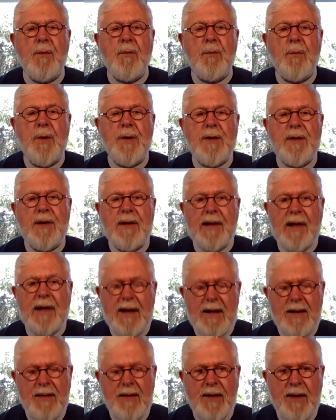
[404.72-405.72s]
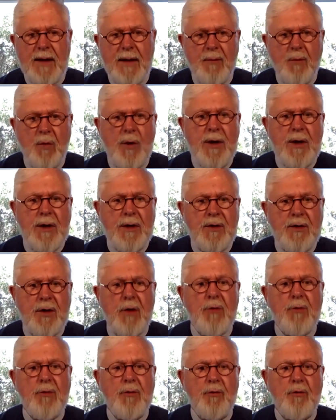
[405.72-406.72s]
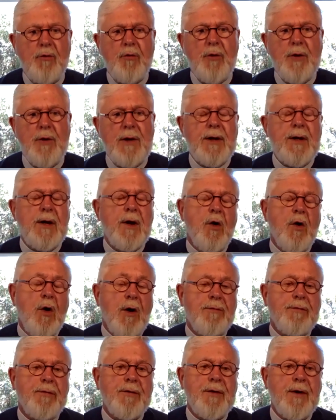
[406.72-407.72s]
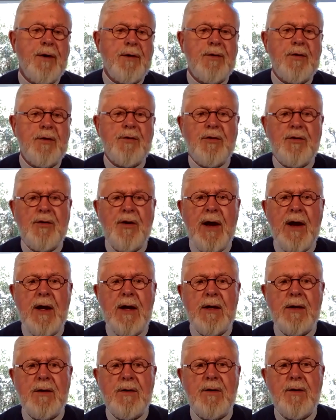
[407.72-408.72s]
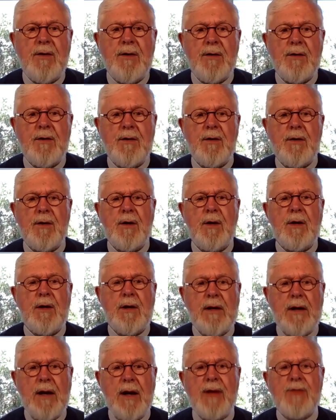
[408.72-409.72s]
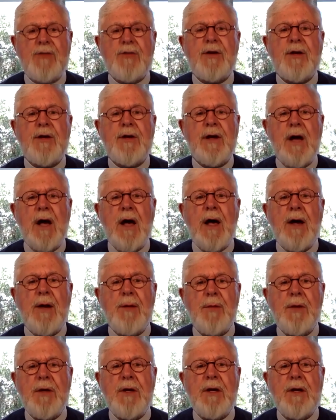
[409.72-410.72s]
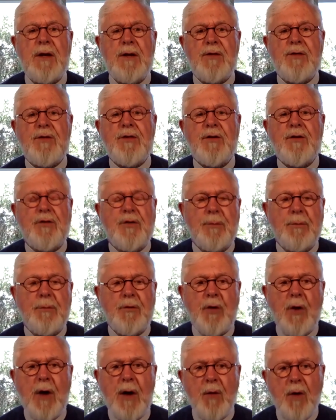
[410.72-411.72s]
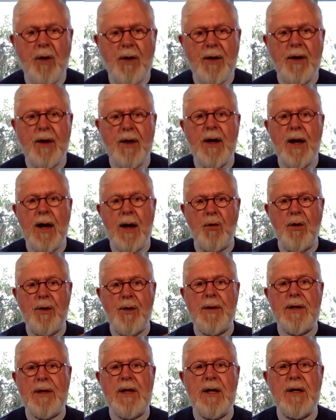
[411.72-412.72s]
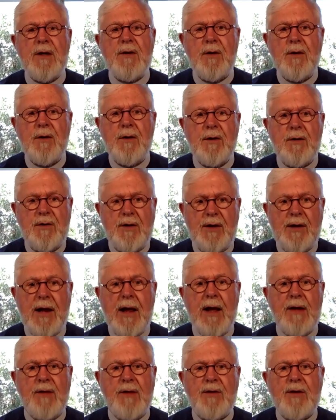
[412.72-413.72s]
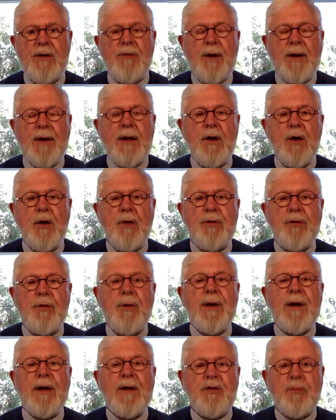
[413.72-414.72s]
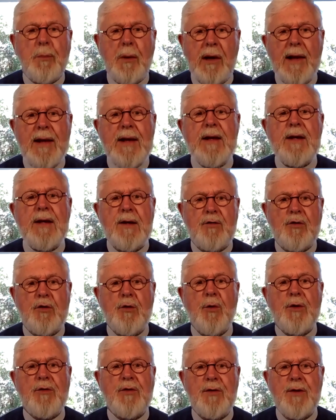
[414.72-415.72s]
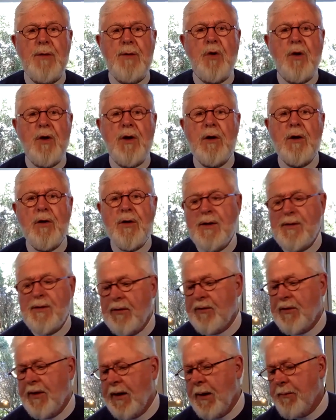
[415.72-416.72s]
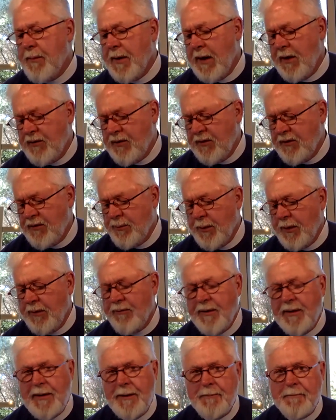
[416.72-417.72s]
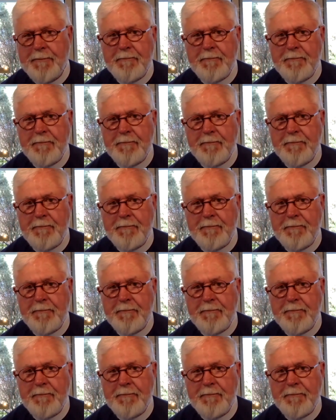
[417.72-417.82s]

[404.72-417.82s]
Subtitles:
But like them, we don't really often understand God's economy and his system. So I want to begin today and see if I can go through and explain it to us, and then we're going to look at the second passage briefly.